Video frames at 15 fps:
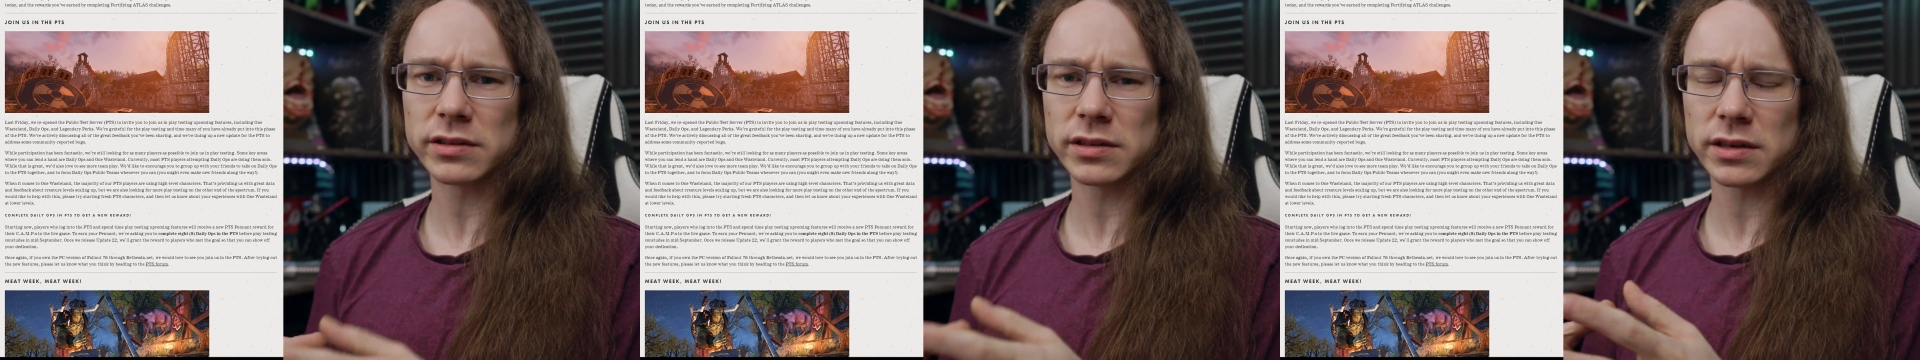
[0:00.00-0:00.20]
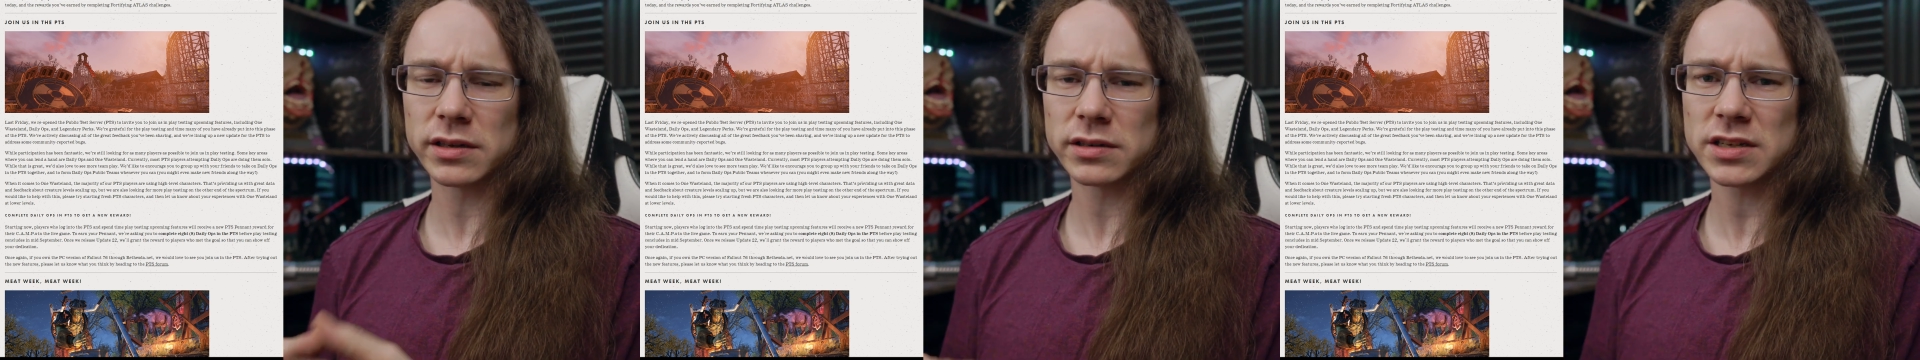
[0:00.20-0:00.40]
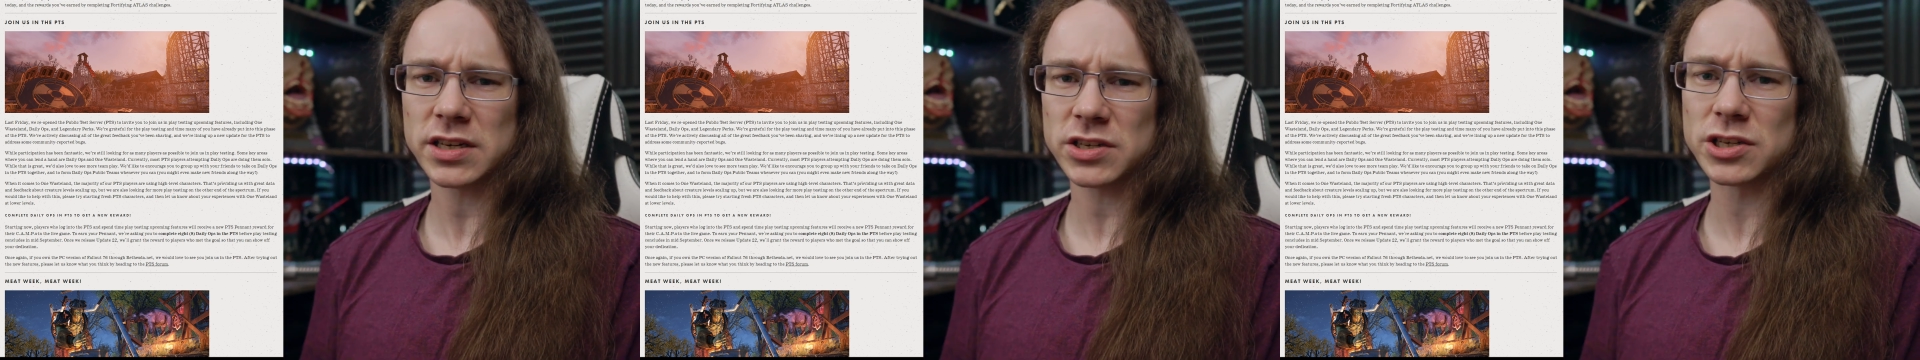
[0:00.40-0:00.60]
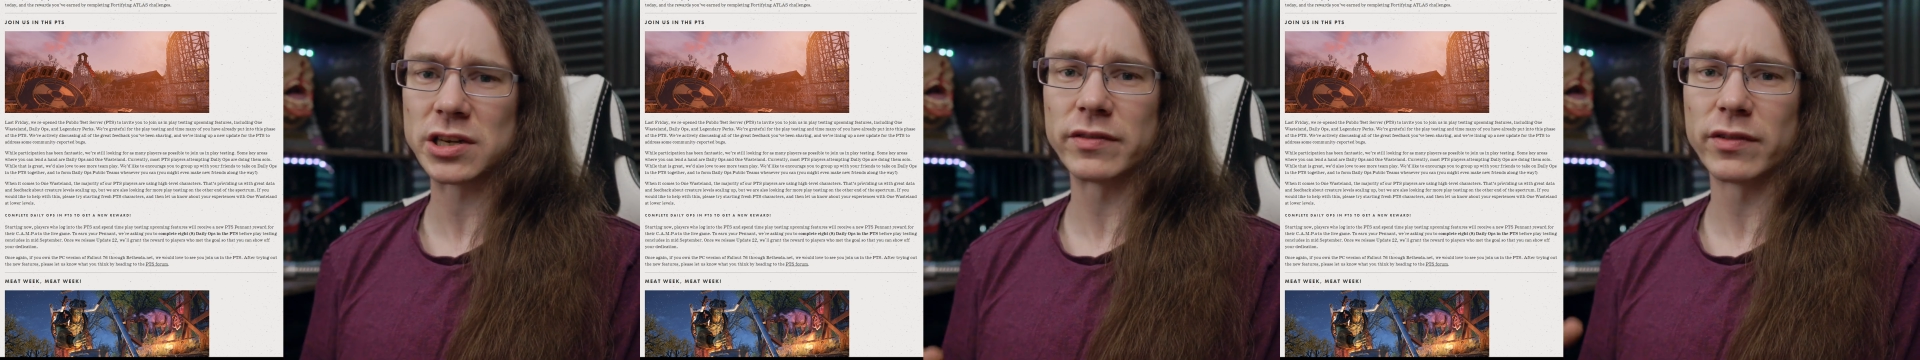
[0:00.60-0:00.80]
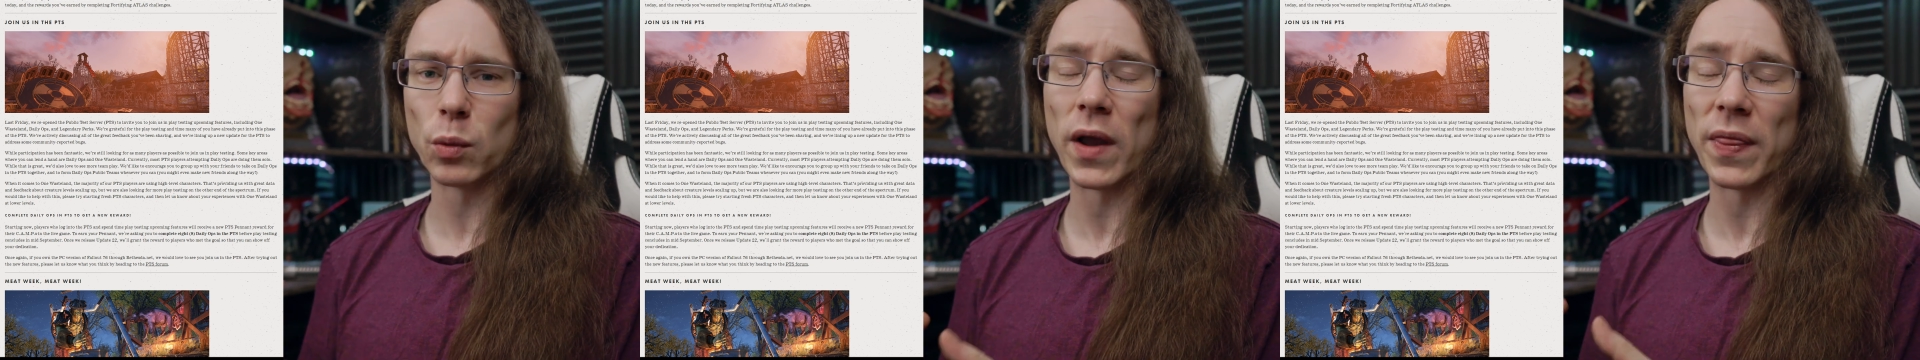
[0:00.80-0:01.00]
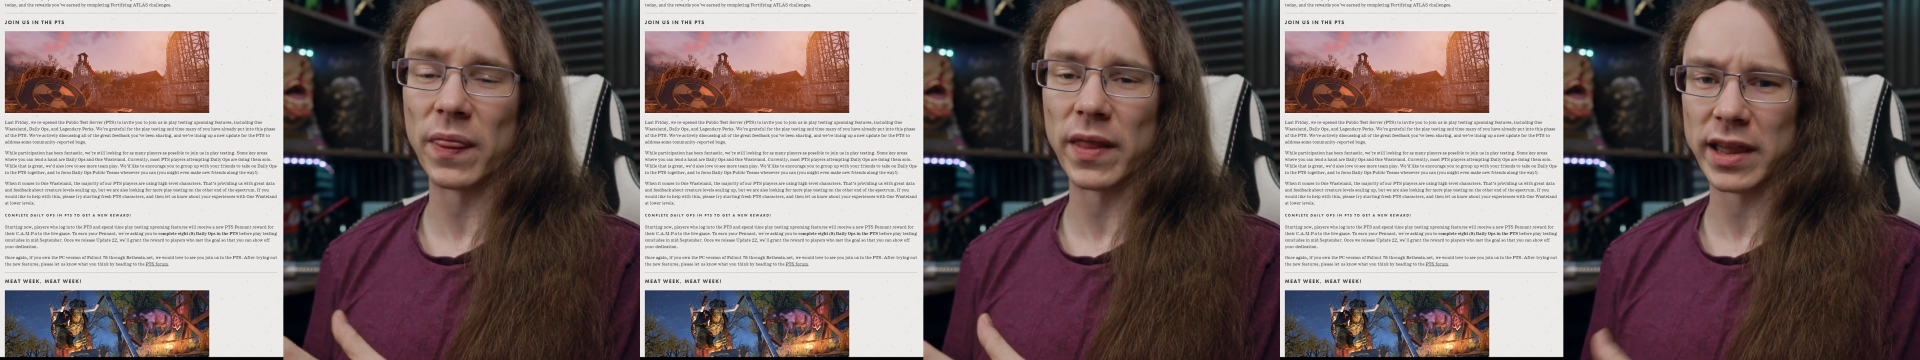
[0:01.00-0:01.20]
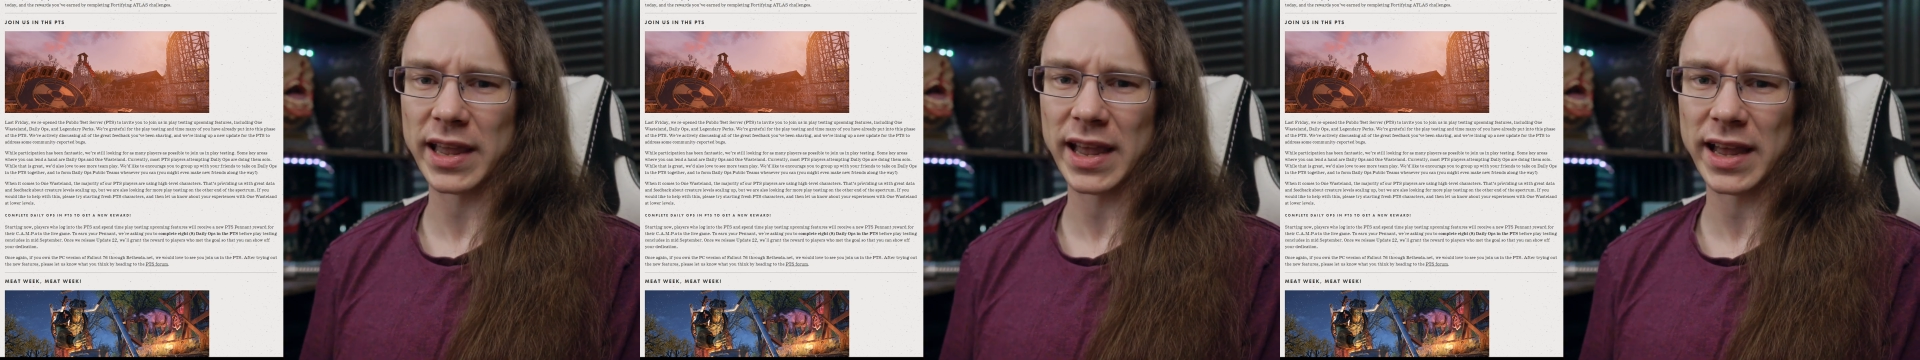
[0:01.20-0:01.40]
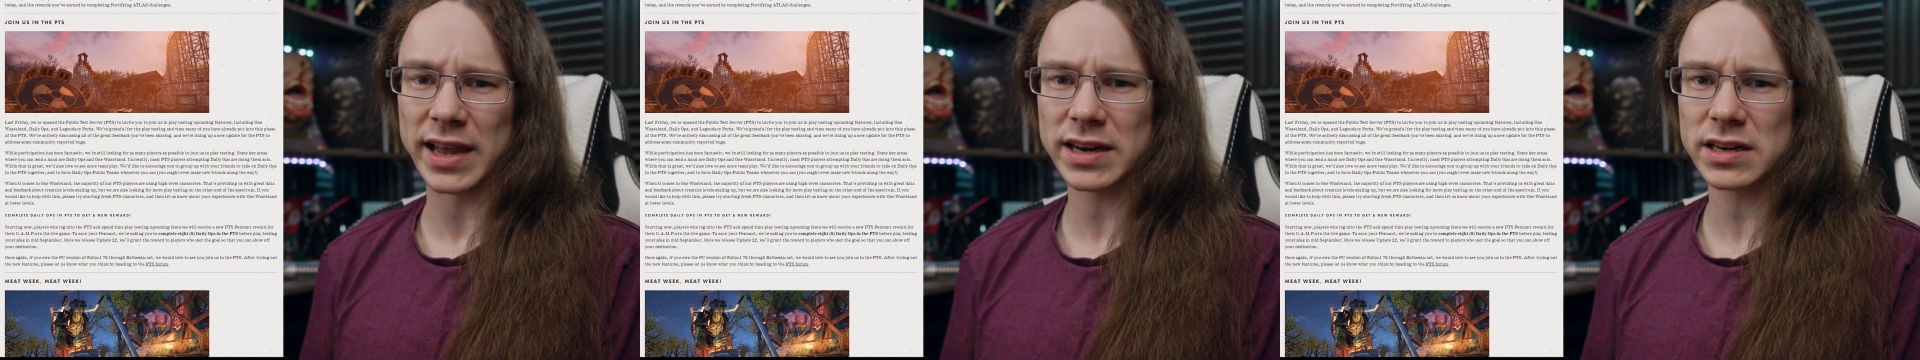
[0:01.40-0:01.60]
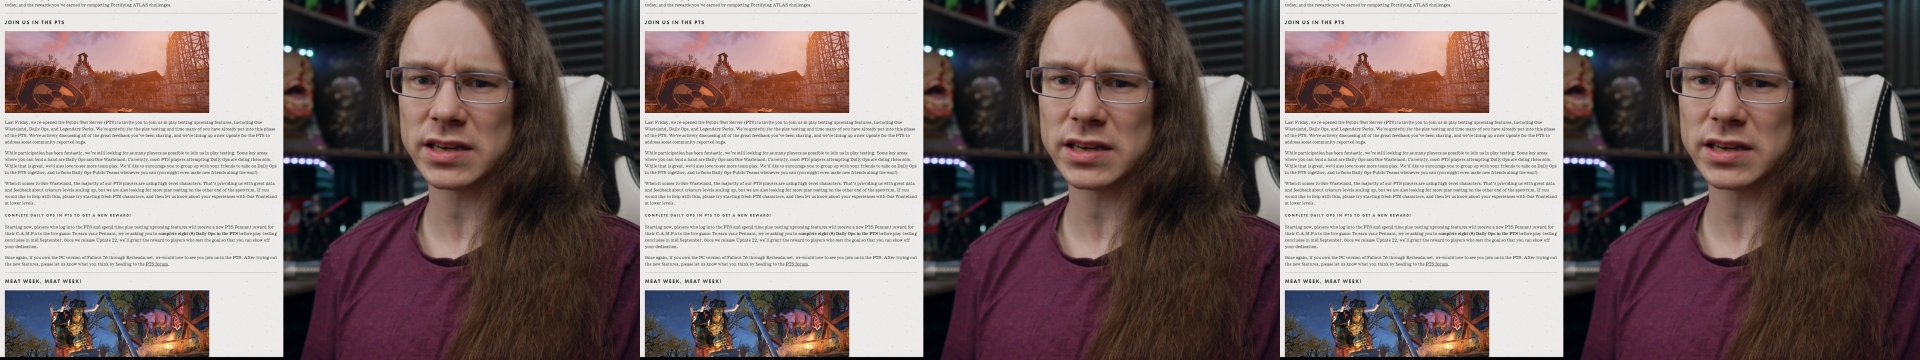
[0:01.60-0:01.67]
the test server when they can,